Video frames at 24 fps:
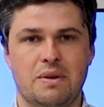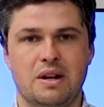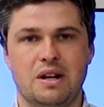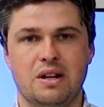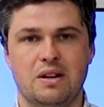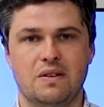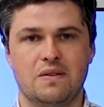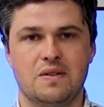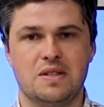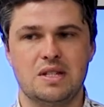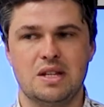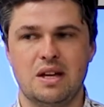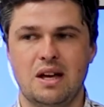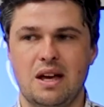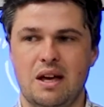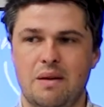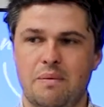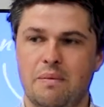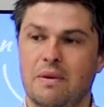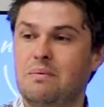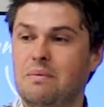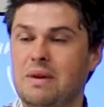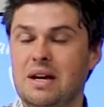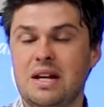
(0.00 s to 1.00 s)
money over
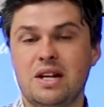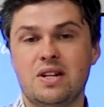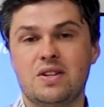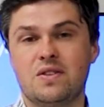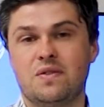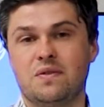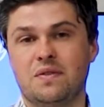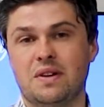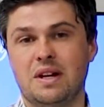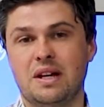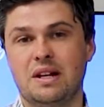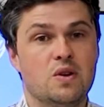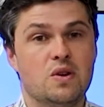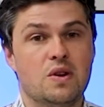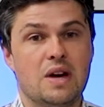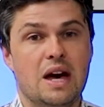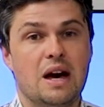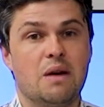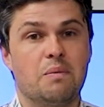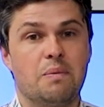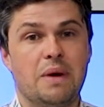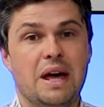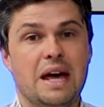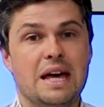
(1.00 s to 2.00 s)
time. A managed fund, you
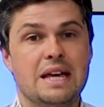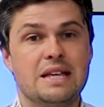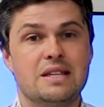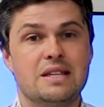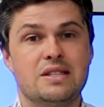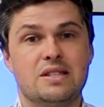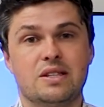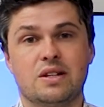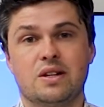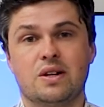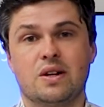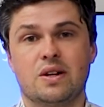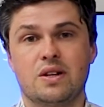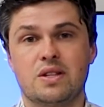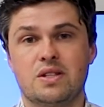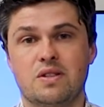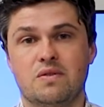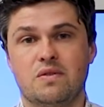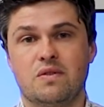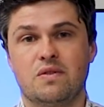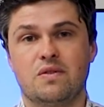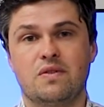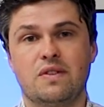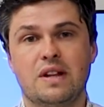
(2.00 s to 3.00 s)
outpace the cost
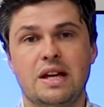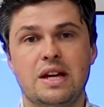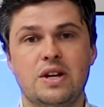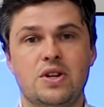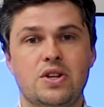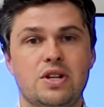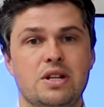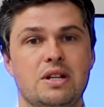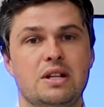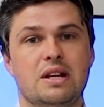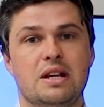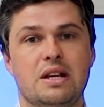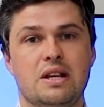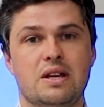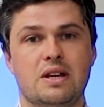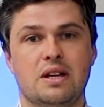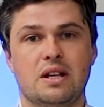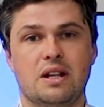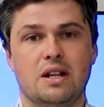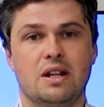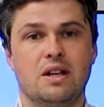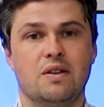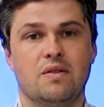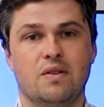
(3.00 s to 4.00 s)
of inflation and you
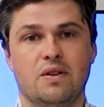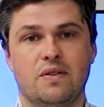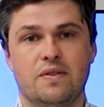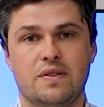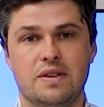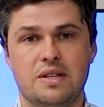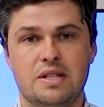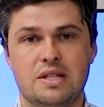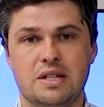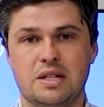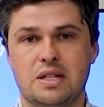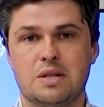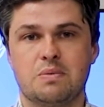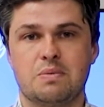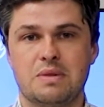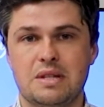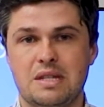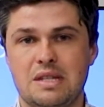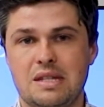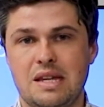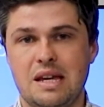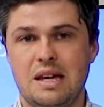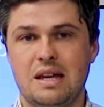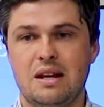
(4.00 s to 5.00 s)
can live off the
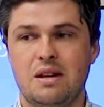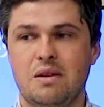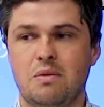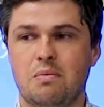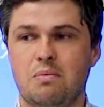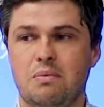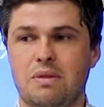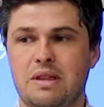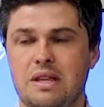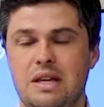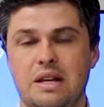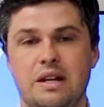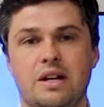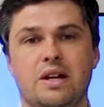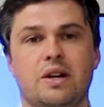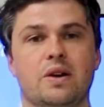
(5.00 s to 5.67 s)
6%, but then it